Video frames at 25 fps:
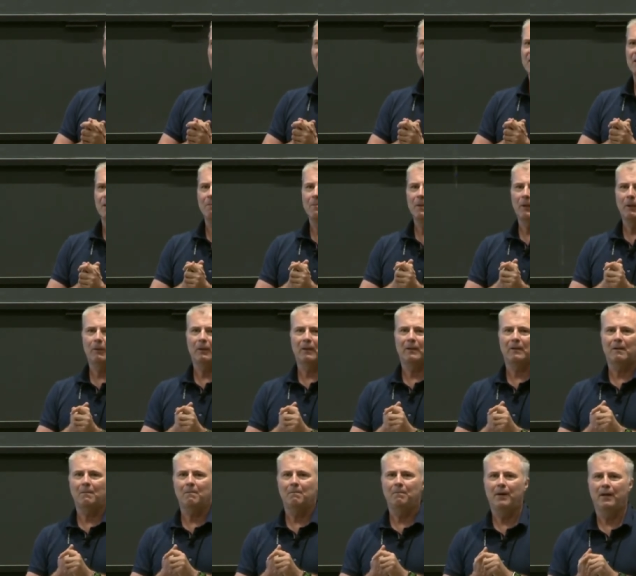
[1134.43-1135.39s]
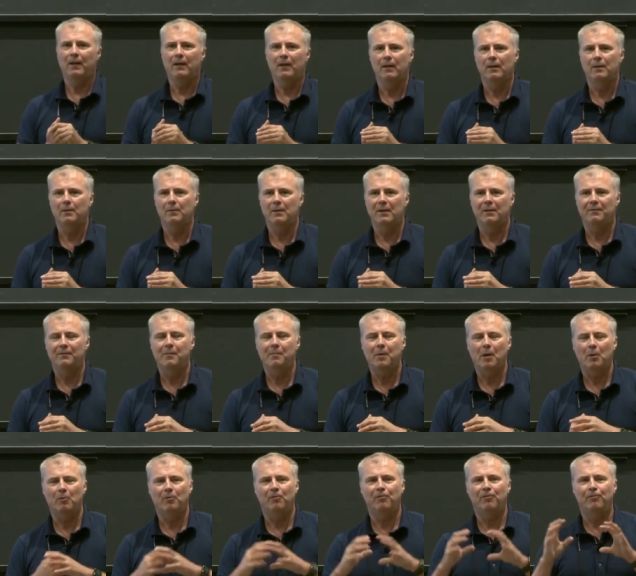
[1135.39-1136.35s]
as a product company, we have
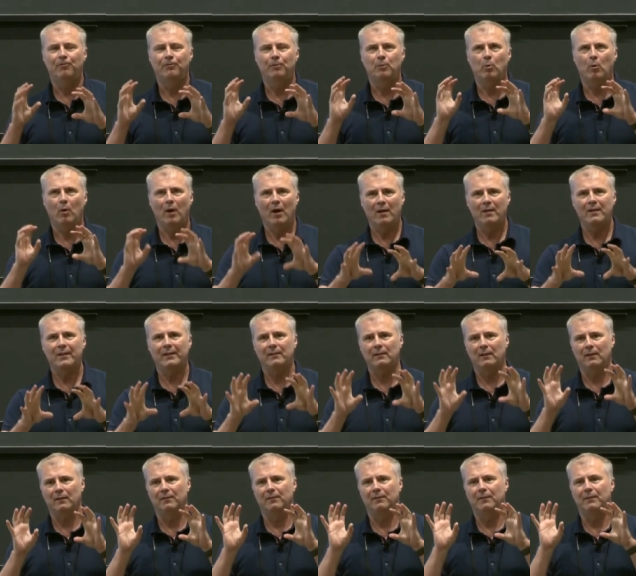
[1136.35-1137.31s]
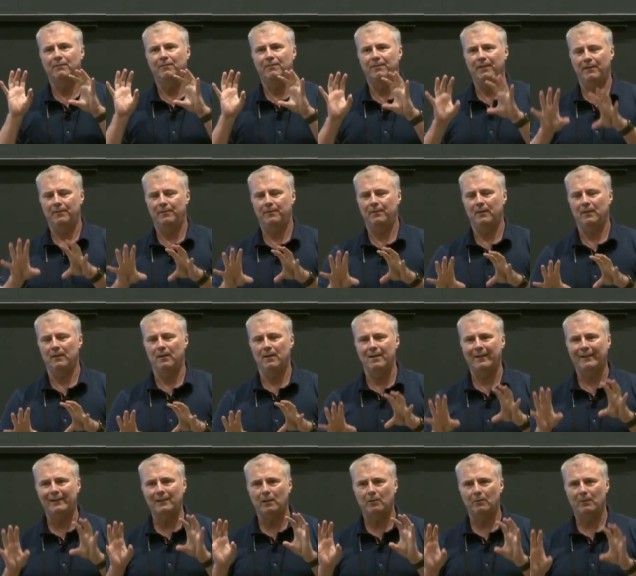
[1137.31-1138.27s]
about 250
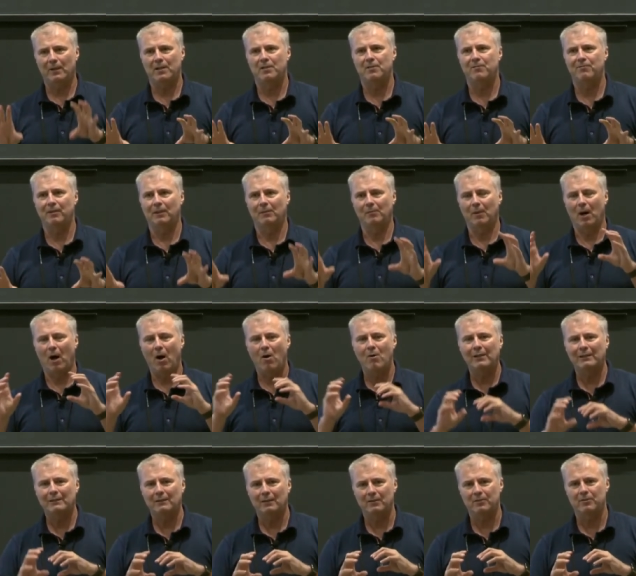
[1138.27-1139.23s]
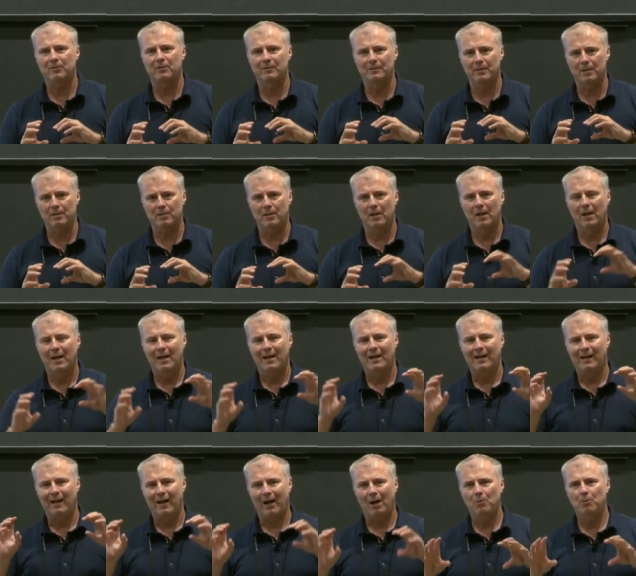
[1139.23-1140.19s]
requests from our customers
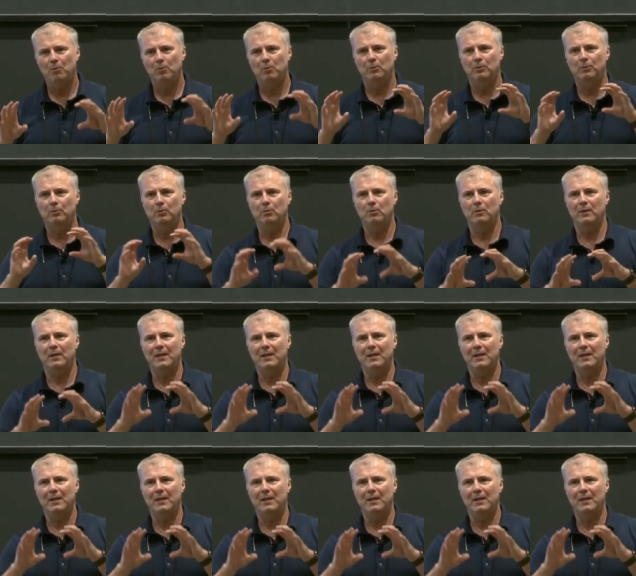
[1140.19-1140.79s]
how to do